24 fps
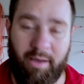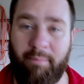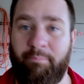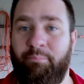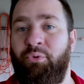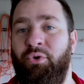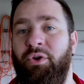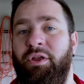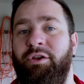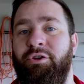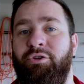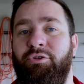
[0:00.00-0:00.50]

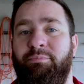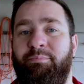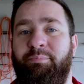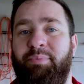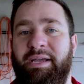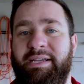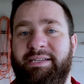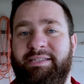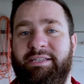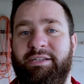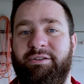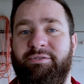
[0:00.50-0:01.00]
put new
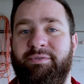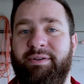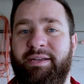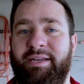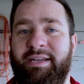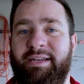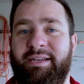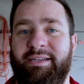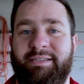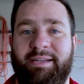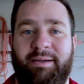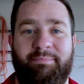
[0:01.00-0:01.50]
piston
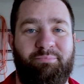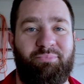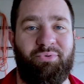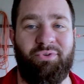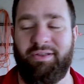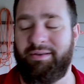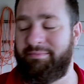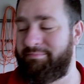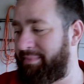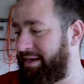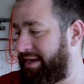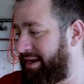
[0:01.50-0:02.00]
rings. I
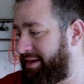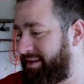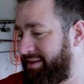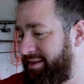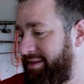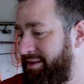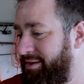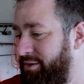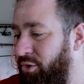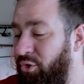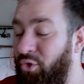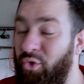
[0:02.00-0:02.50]
did
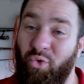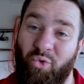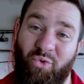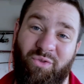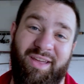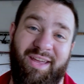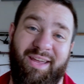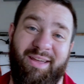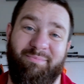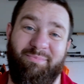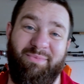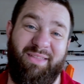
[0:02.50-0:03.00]
the whole
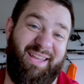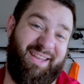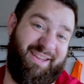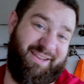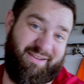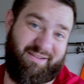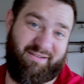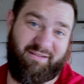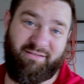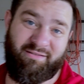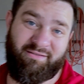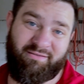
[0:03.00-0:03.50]
damn thing.
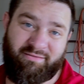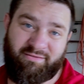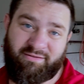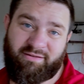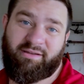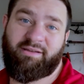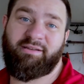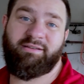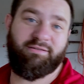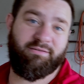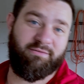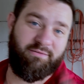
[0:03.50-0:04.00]

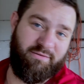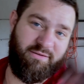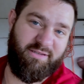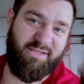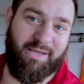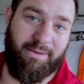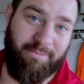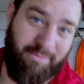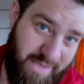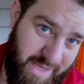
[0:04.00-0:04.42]
Except